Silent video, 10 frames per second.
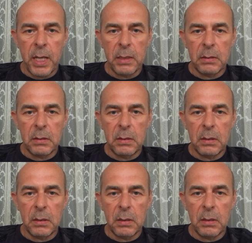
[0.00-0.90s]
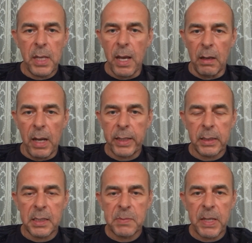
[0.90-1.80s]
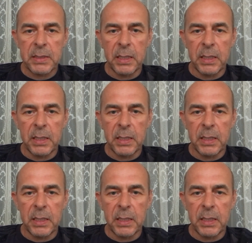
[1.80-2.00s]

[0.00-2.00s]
And yeah, I can expect